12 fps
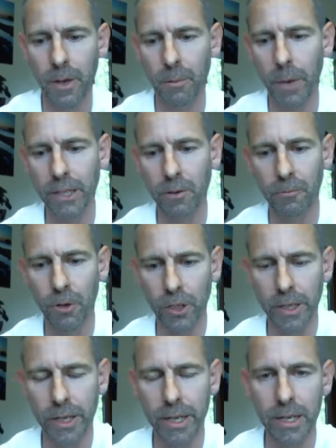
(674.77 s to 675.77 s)
make them feel
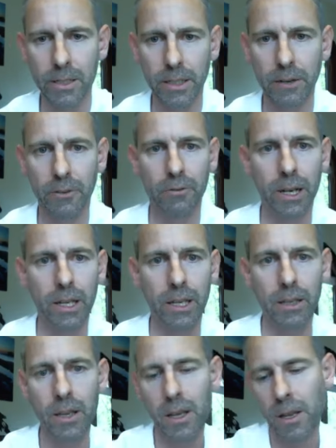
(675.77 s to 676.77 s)
at ease and get rid of
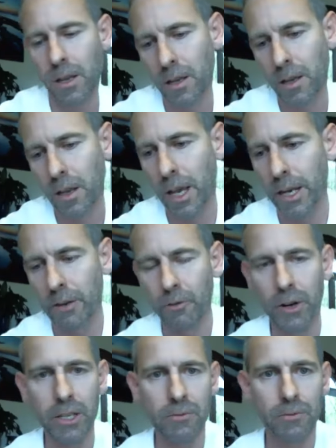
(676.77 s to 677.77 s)
any
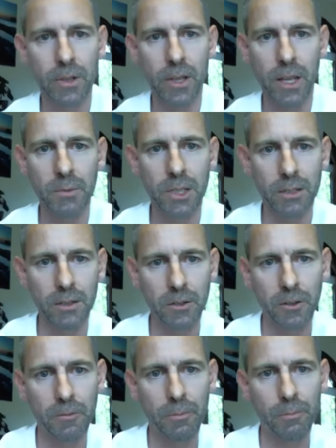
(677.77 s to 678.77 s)
reason for them to sort of